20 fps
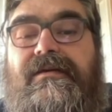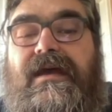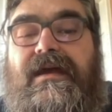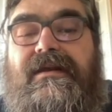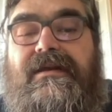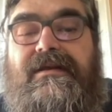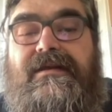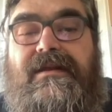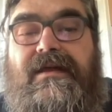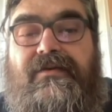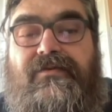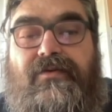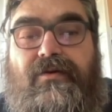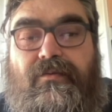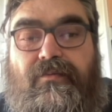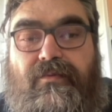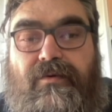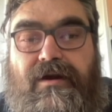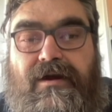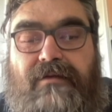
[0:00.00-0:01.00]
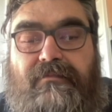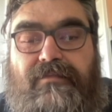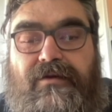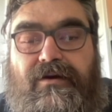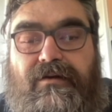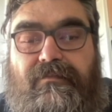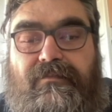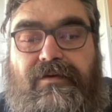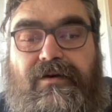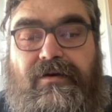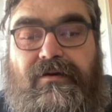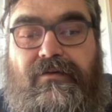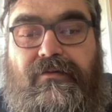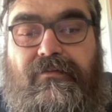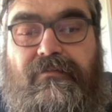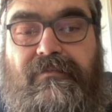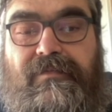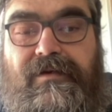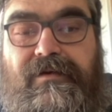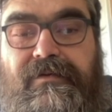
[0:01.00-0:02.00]
and another Robert
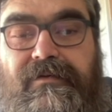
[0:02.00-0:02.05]
poem.